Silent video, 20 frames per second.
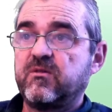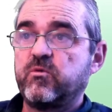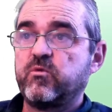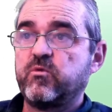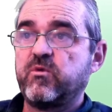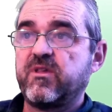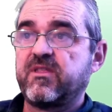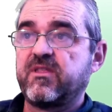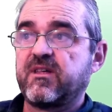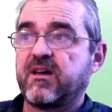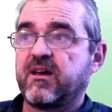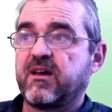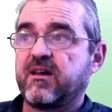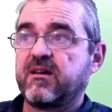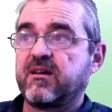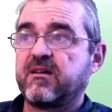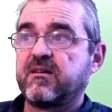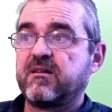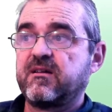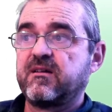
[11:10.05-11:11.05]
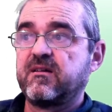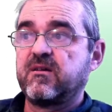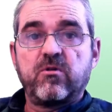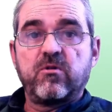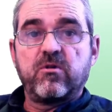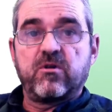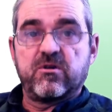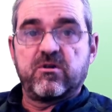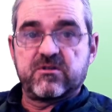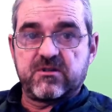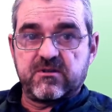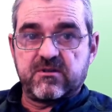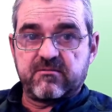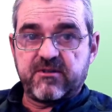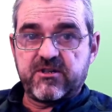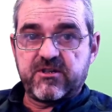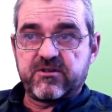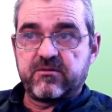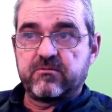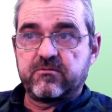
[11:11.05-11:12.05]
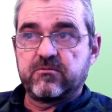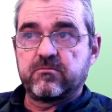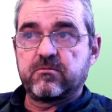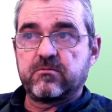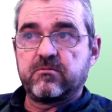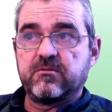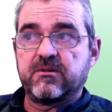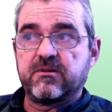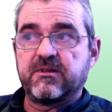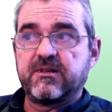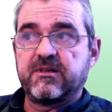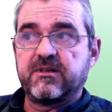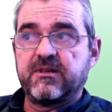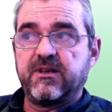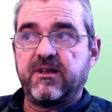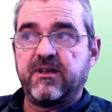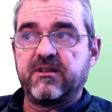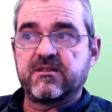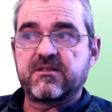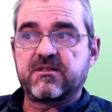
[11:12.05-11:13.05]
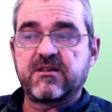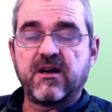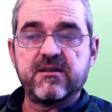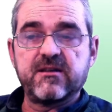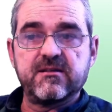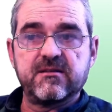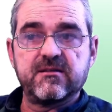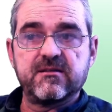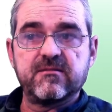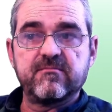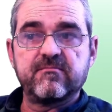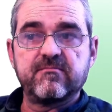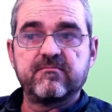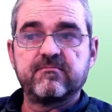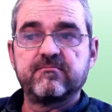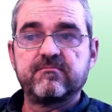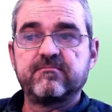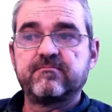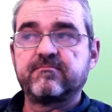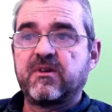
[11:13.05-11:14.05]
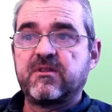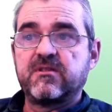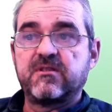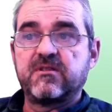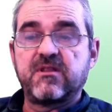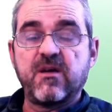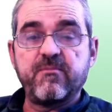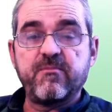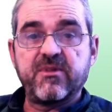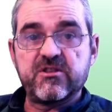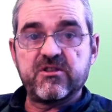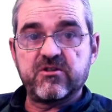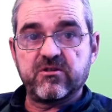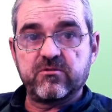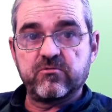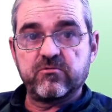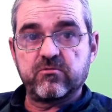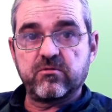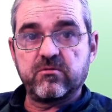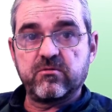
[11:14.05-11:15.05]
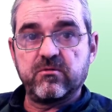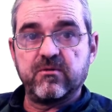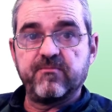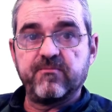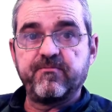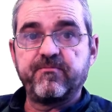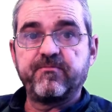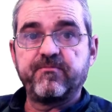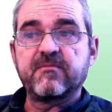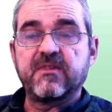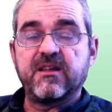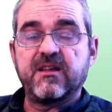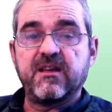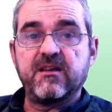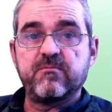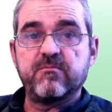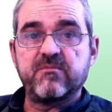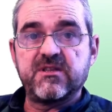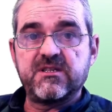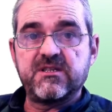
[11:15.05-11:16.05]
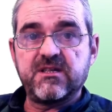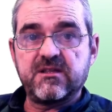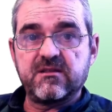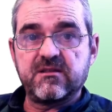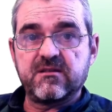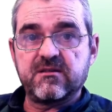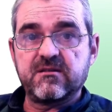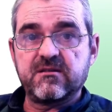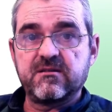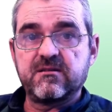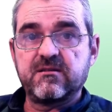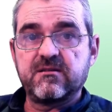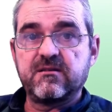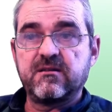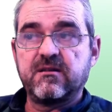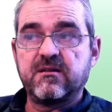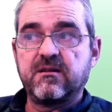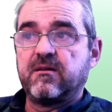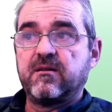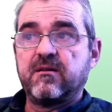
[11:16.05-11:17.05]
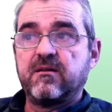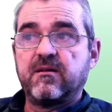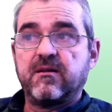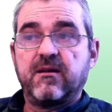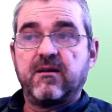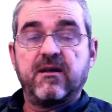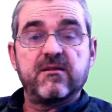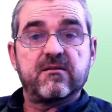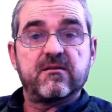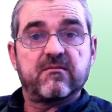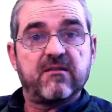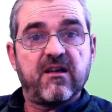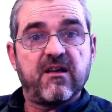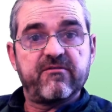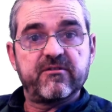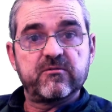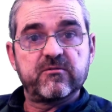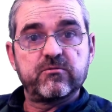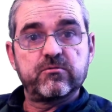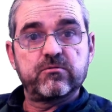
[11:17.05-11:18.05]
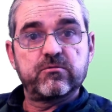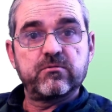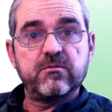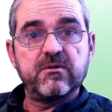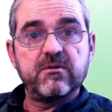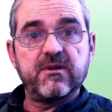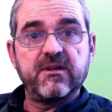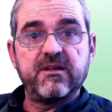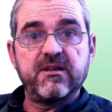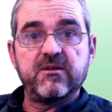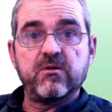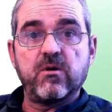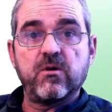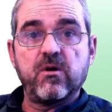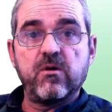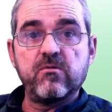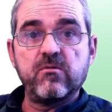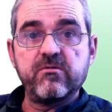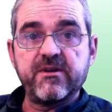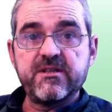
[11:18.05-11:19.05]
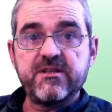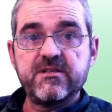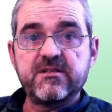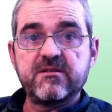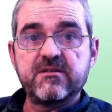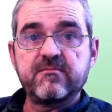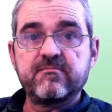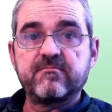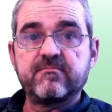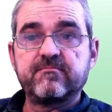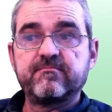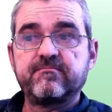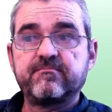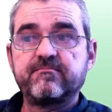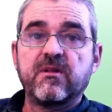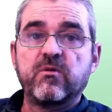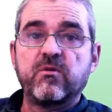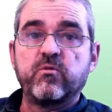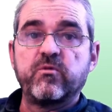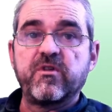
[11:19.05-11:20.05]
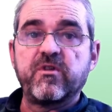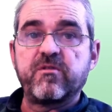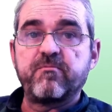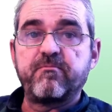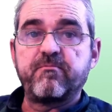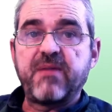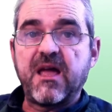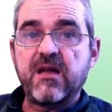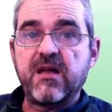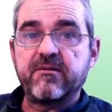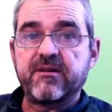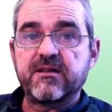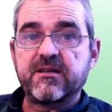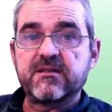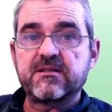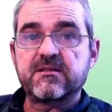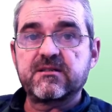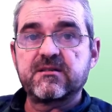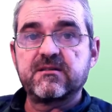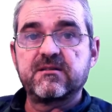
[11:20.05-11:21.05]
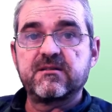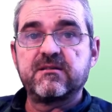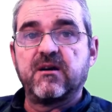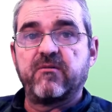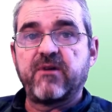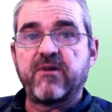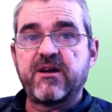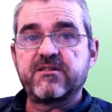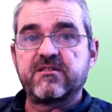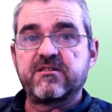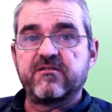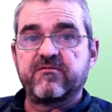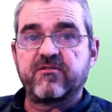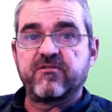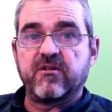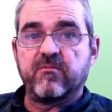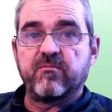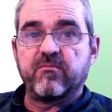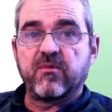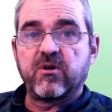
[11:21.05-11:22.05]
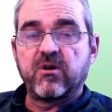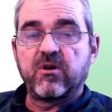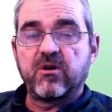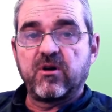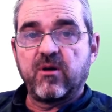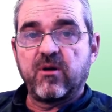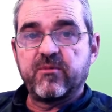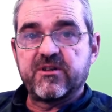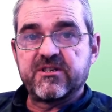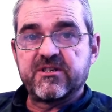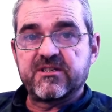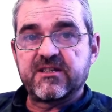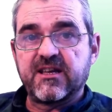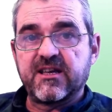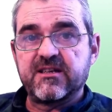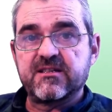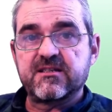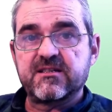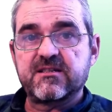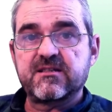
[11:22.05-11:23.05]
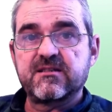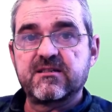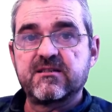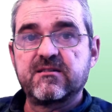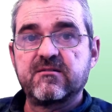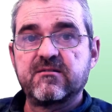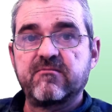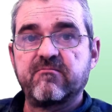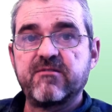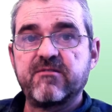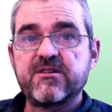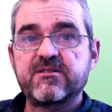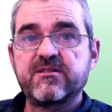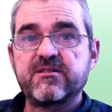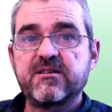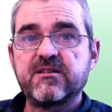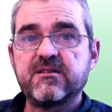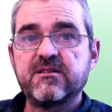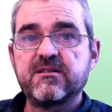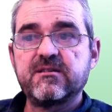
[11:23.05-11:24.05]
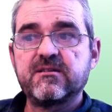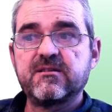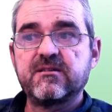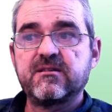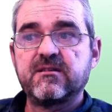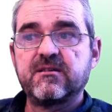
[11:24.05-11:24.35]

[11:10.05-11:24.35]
with a concentration control in cyan, temperature control in magenta, and level control in orange, with pairings arising from common sense reasoning,